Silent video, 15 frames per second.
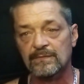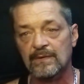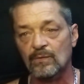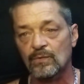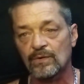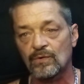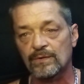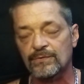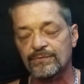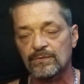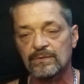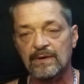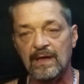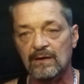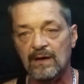that we're going
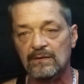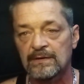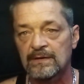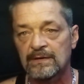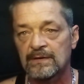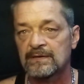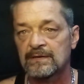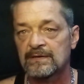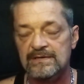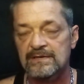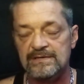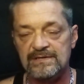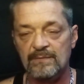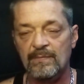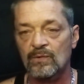through now
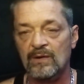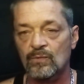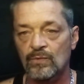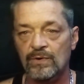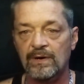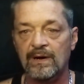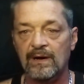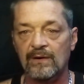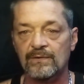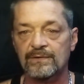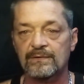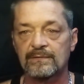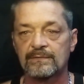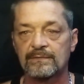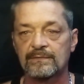somebody will hire
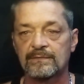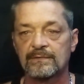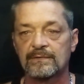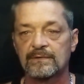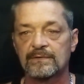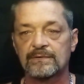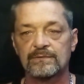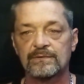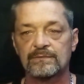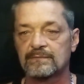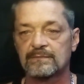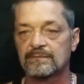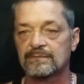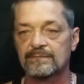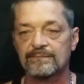you you
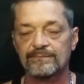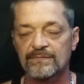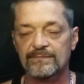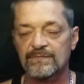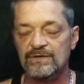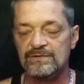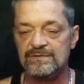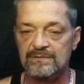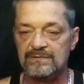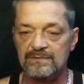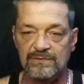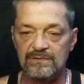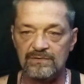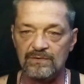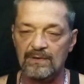just
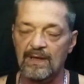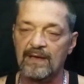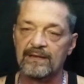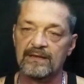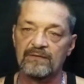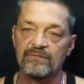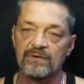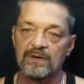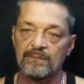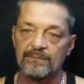do not give